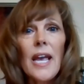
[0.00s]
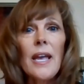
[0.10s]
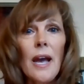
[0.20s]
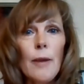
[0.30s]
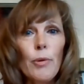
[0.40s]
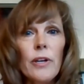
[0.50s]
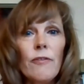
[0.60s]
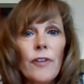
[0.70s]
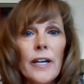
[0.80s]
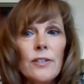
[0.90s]
A hybrid
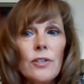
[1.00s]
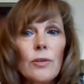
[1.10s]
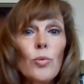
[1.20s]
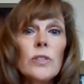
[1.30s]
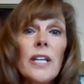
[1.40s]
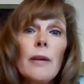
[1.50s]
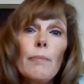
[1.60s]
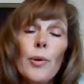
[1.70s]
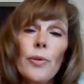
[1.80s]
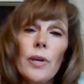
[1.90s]
advisor will
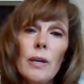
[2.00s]
take both a